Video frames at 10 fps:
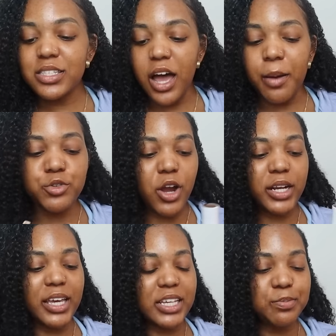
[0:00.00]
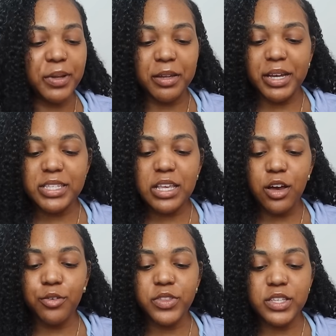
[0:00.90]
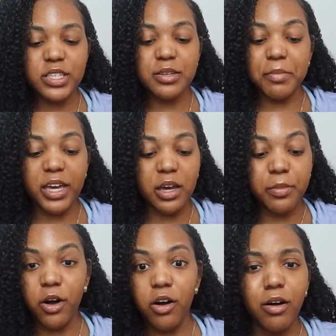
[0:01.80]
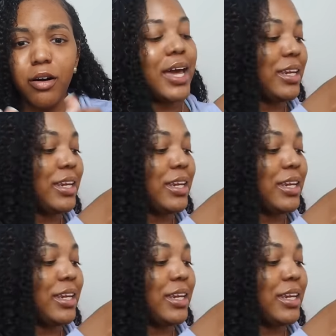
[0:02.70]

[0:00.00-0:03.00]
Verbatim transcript: Stop trying to explain myself. This is a makeup haul. I